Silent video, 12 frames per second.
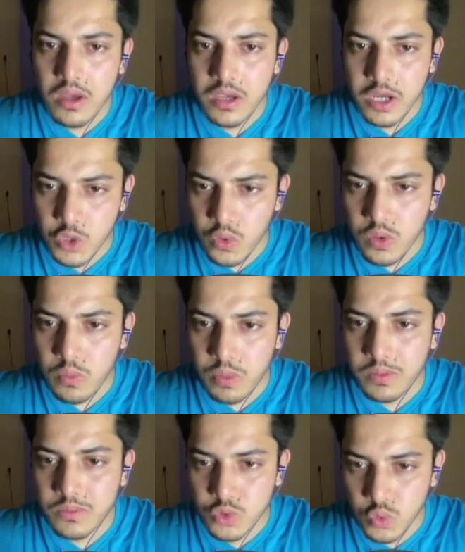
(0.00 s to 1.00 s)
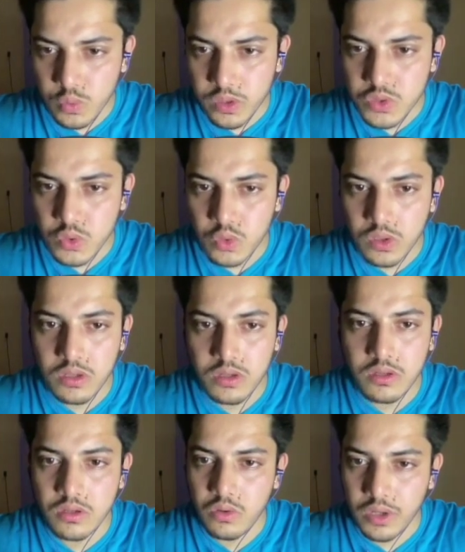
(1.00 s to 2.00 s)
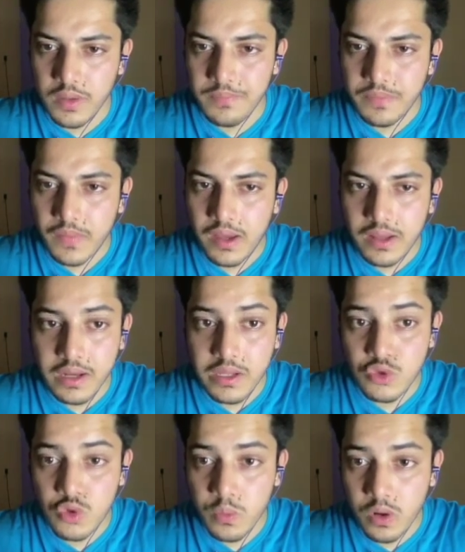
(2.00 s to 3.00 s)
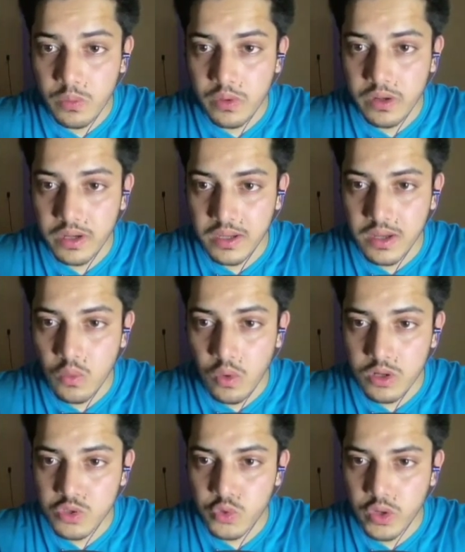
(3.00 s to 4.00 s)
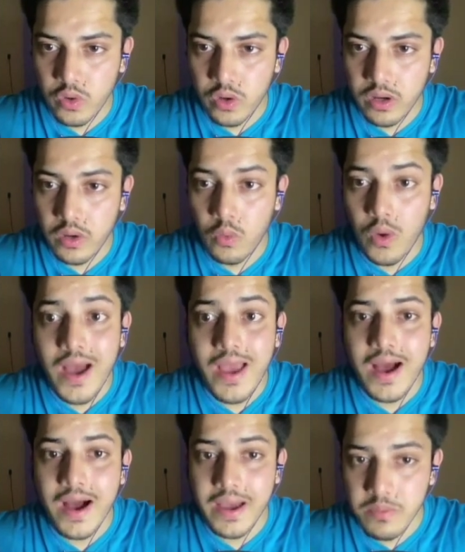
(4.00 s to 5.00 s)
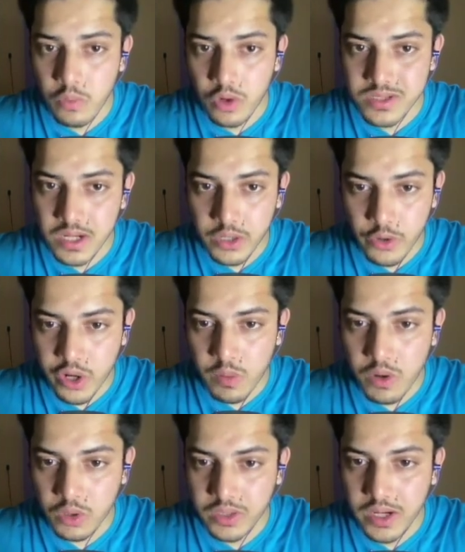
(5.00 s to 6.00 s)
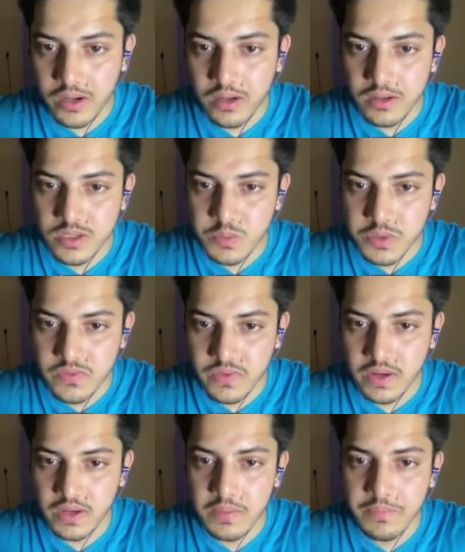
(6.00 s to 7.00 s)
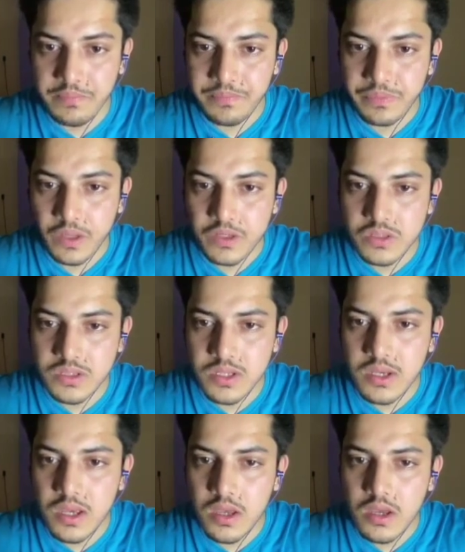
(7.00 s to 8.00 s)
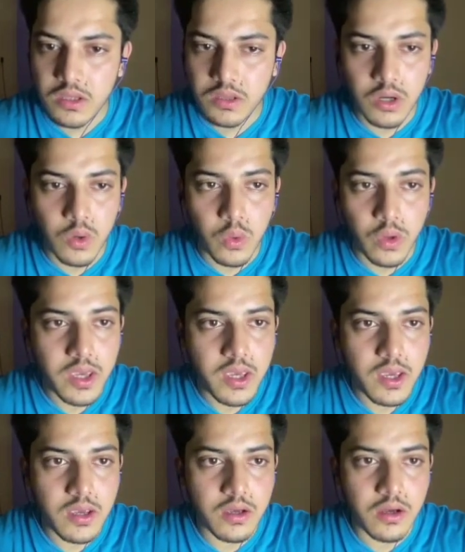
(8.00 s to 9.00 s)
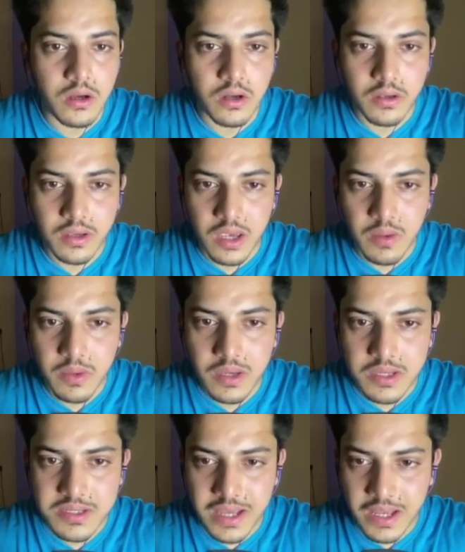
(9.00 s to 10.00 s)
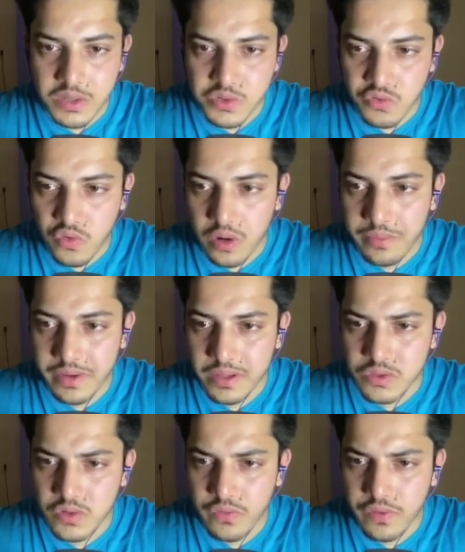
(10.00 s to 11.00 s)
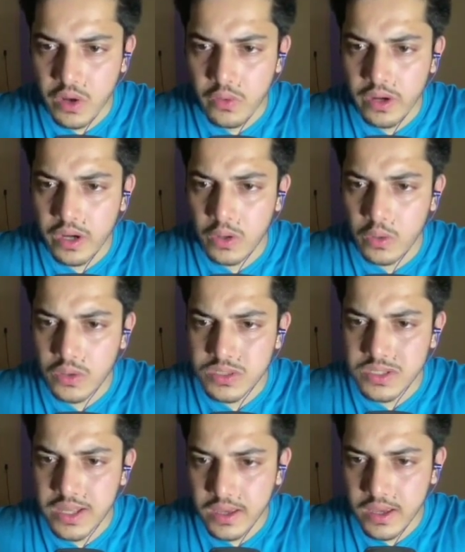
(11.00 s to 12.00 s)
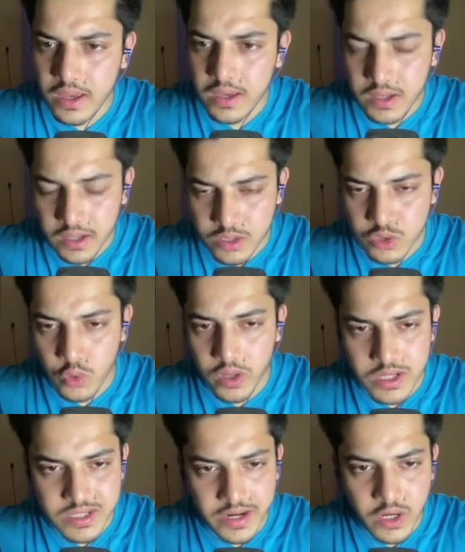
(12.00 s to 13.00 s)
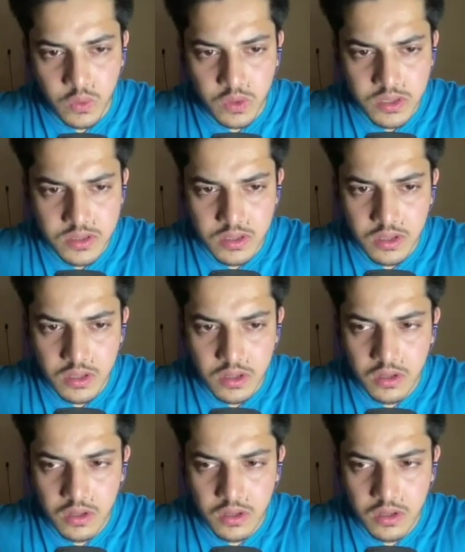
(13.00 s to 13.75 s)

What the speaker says: It will pump super soon. Okay, let's do property. What's going on and why I am bullish? I'll talk about that specifically. So see, the way EMAs has formed as of now, it looks like it's going sideways.